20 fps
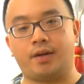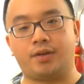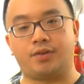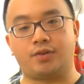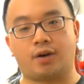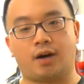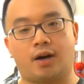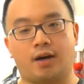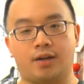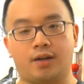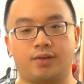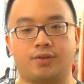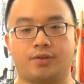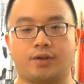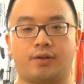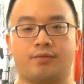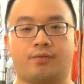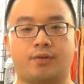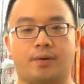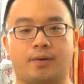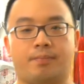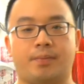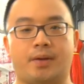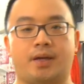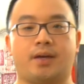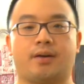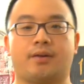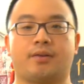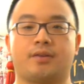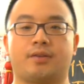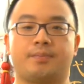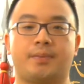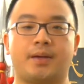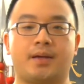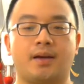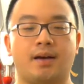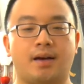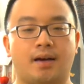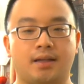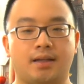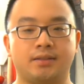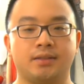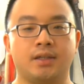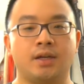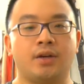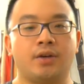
challenging for the beginners because